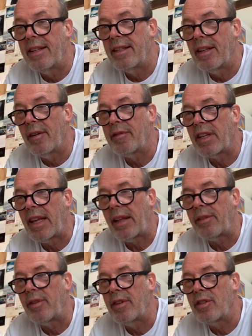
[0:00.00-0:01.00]
after
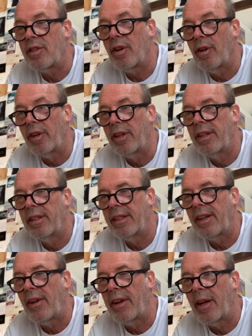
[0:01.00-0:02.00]
Catherine's dog,
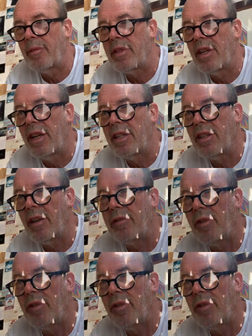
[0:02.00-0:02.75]
going up tonight after